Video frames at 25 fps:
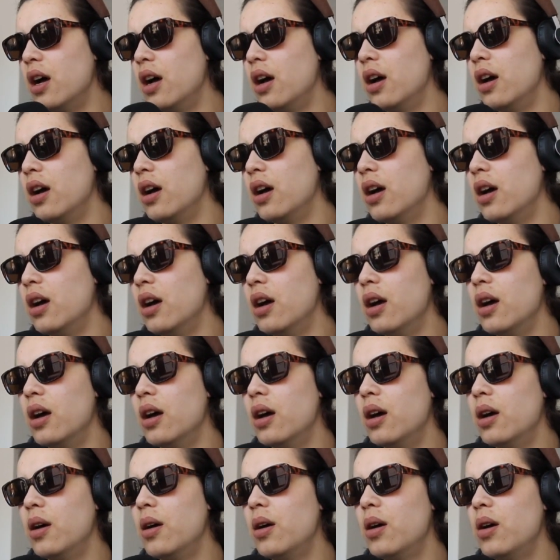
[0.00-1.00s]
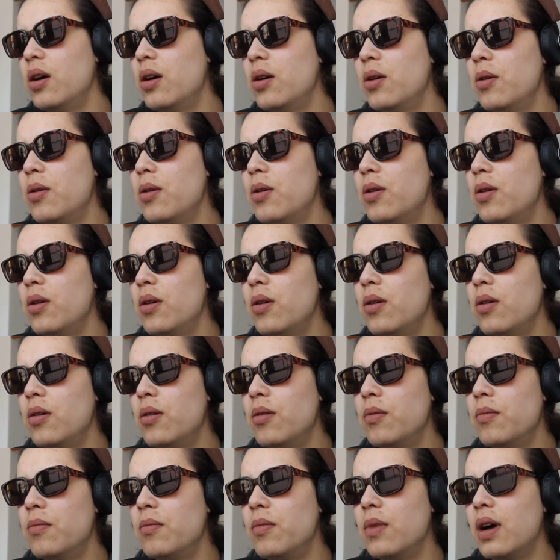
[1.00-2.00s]
I
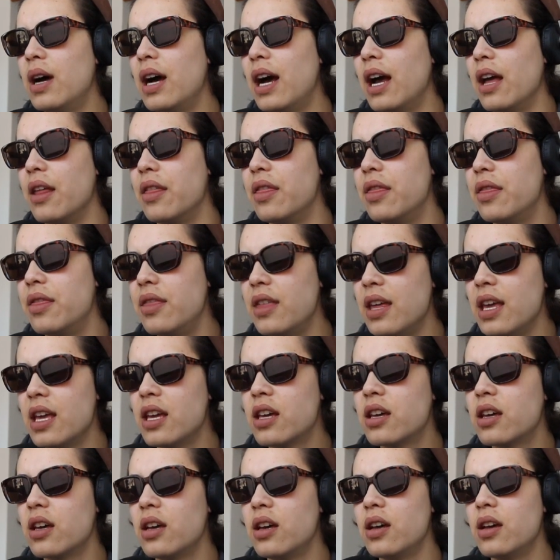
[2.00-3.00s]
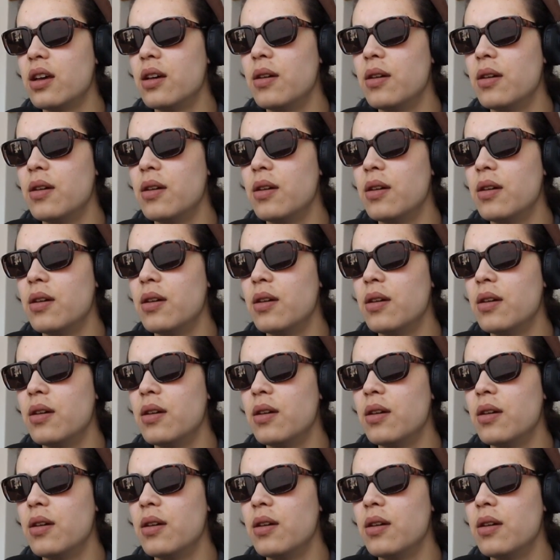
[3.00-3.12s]
think